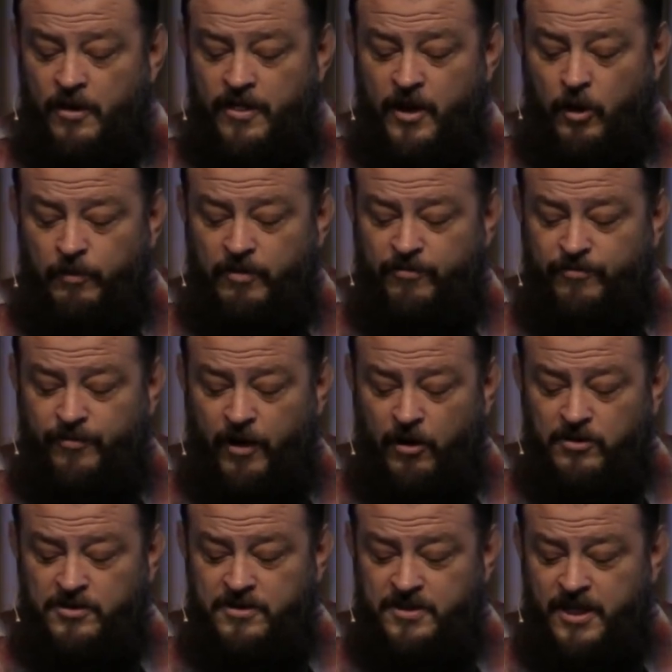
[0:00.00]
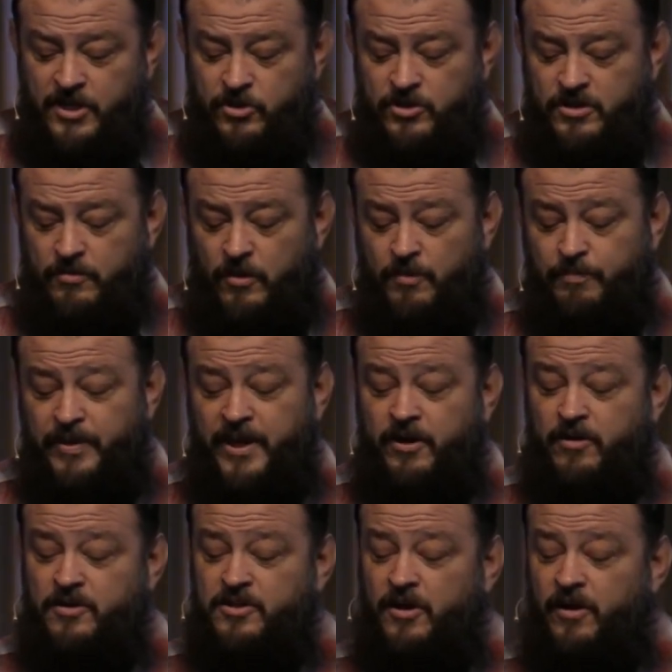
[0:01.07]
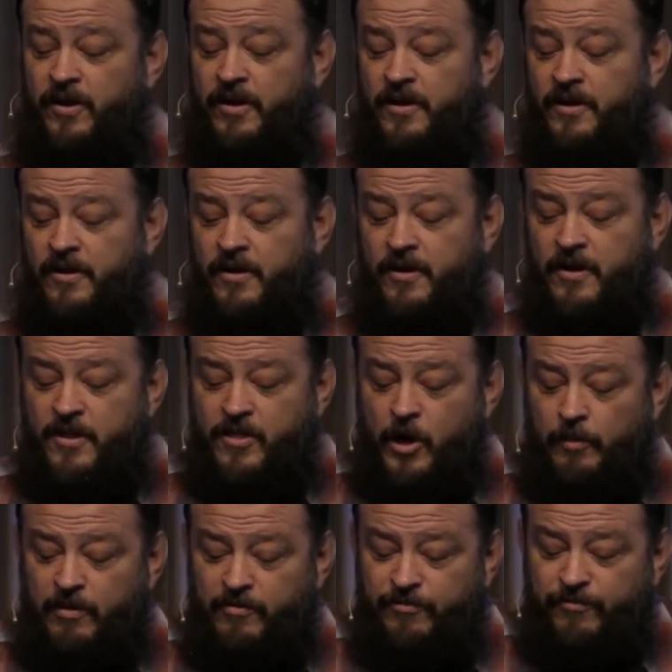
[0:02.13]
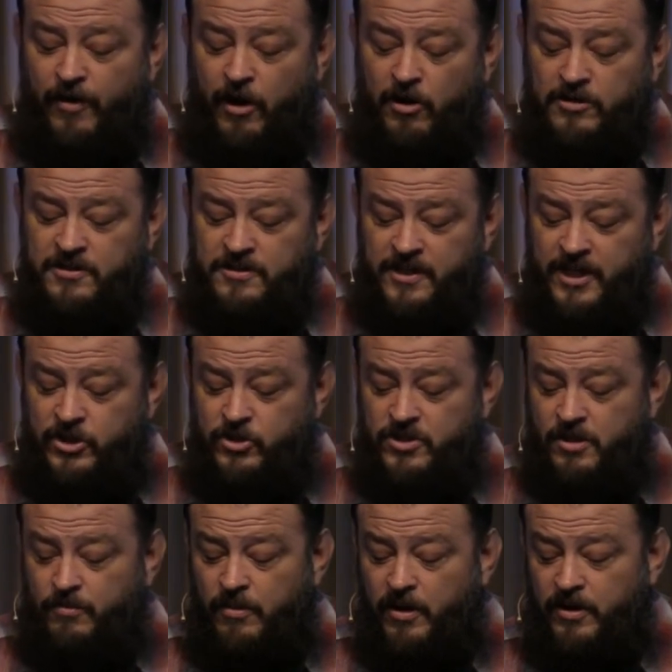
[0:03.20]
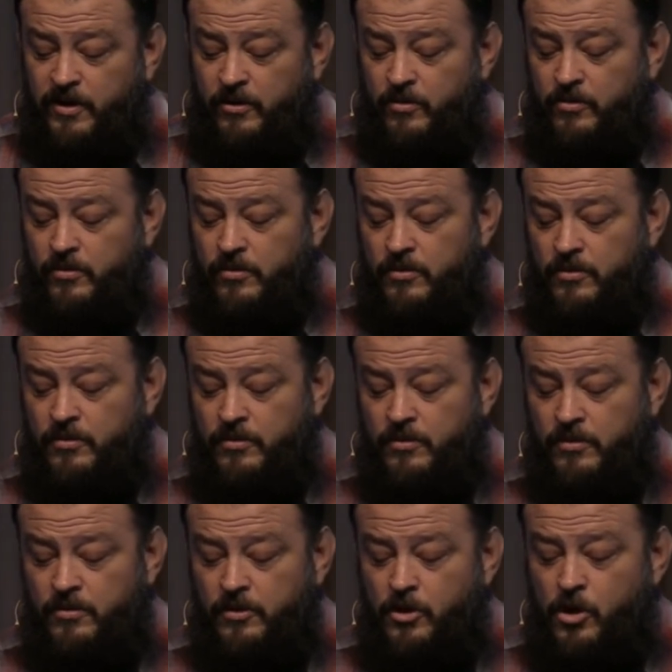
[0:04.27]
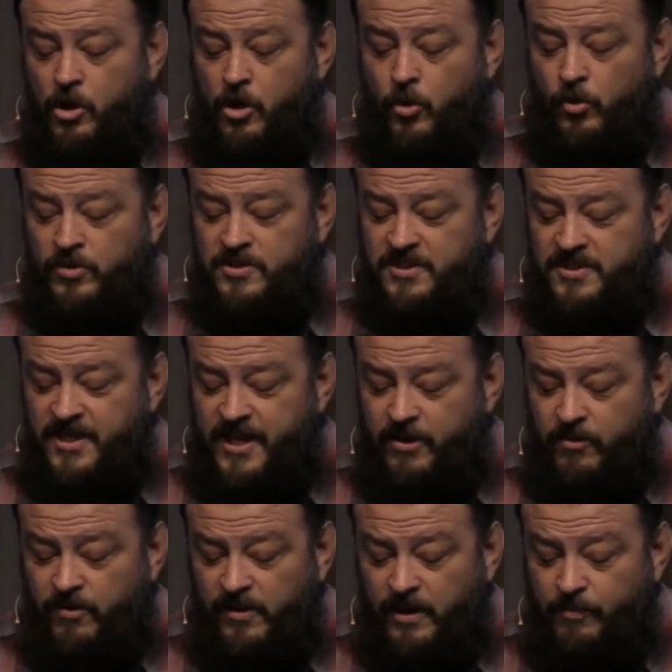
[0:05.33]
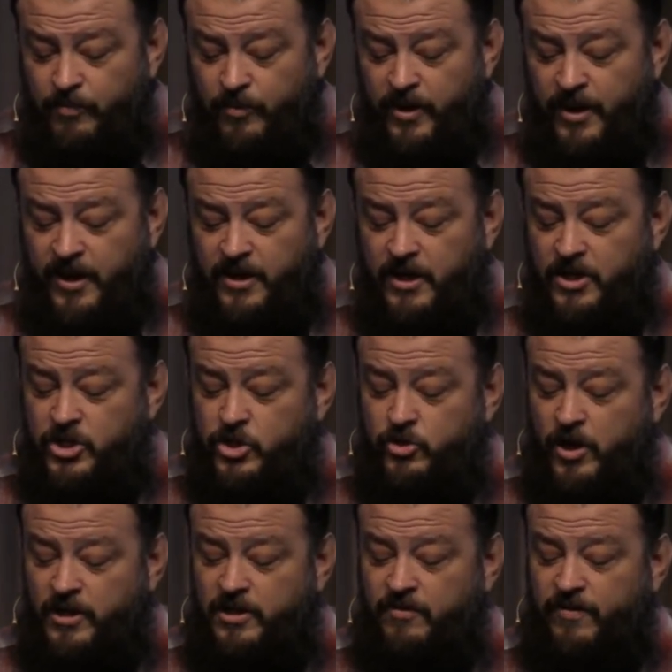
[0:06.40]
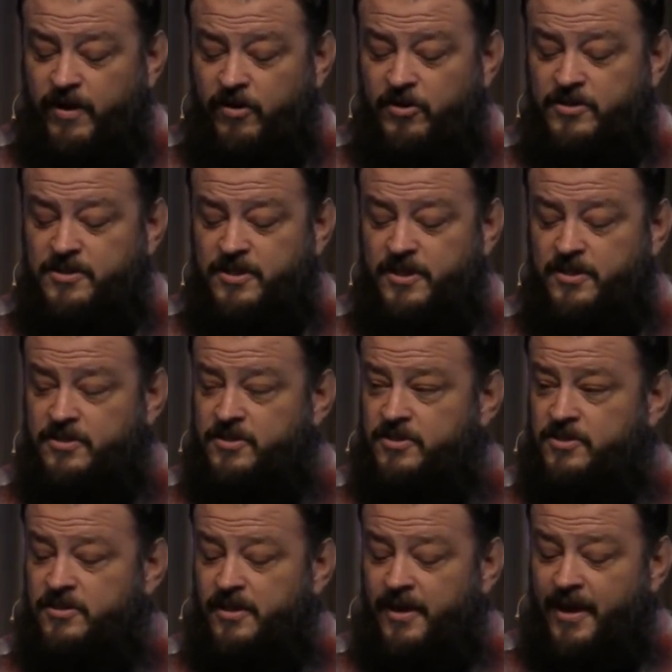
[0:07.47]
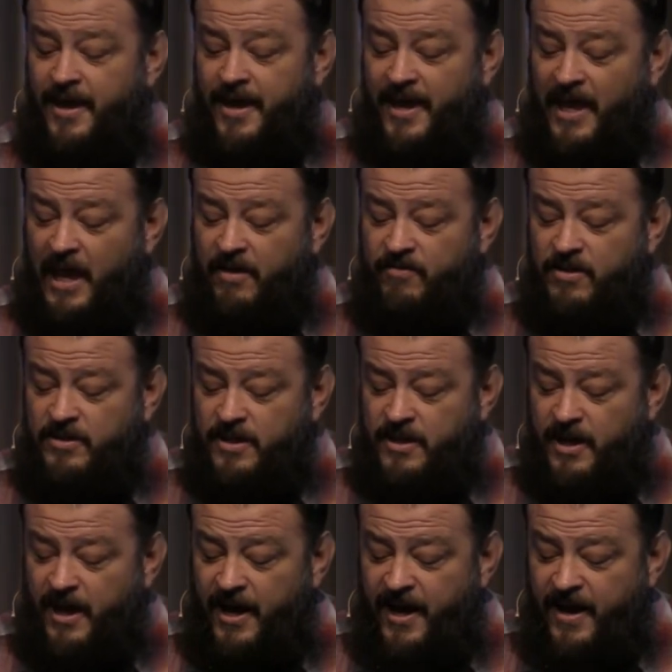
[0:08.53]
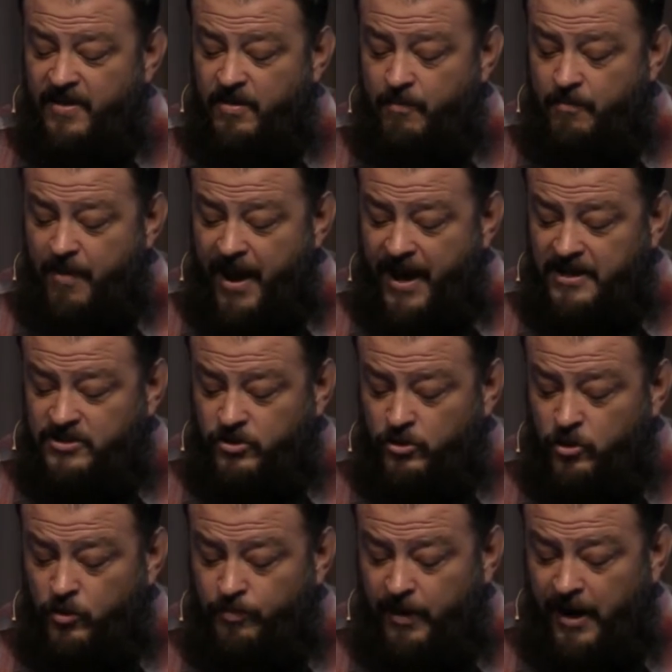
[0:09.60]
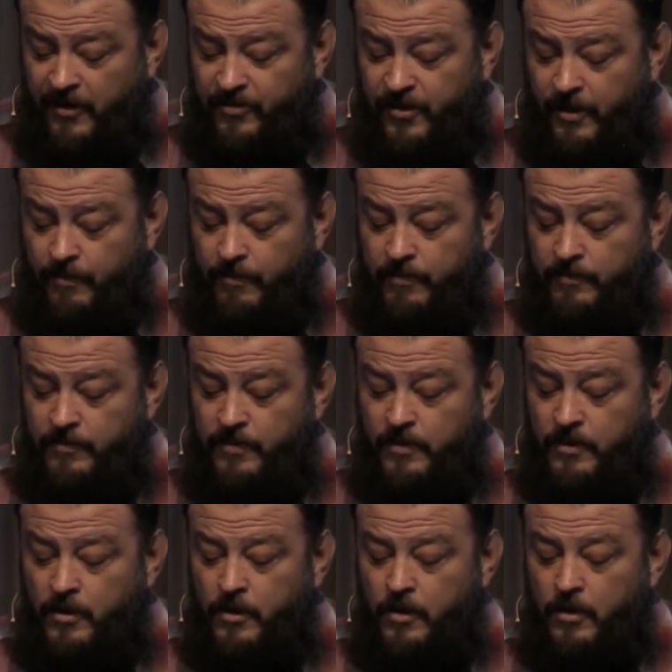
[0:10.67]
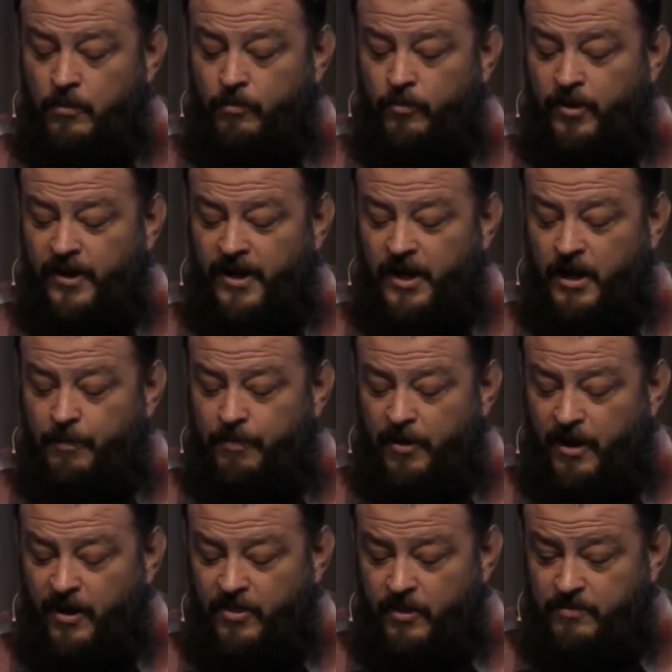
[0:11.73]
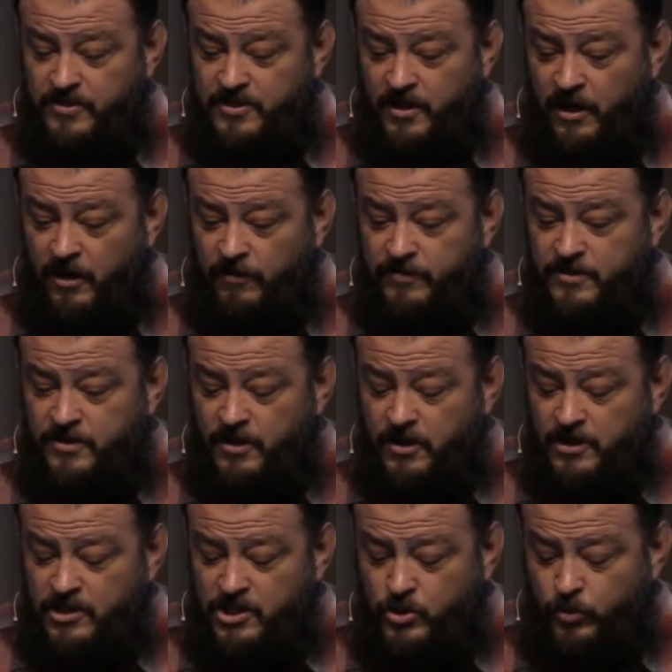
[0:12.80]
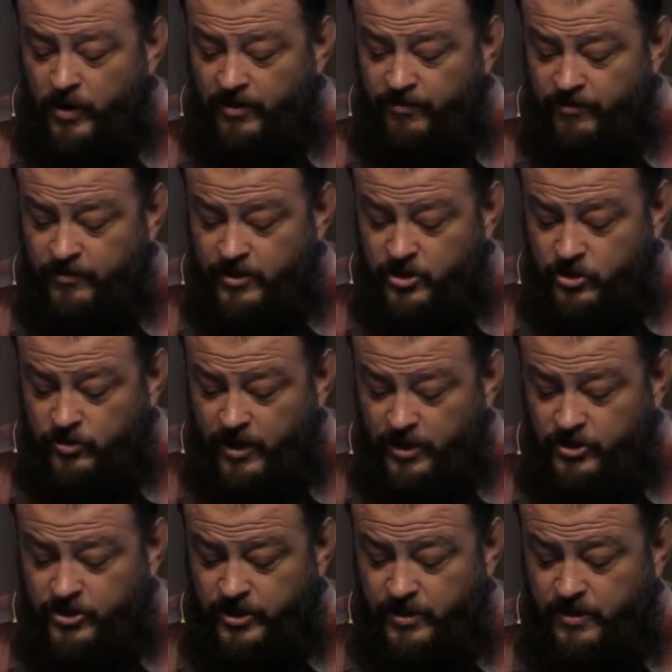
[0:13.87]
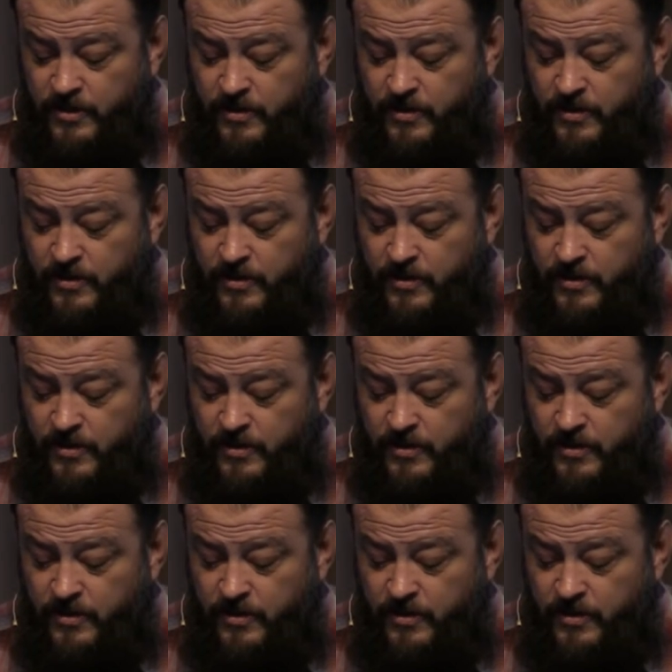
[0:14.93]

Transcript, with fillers: There'll be false teachers, or Peter, sorry. There'll be false teachers among you who will secretly bring in destructive heresies, even denying the master who bought them bringing upon themselves swift destruction,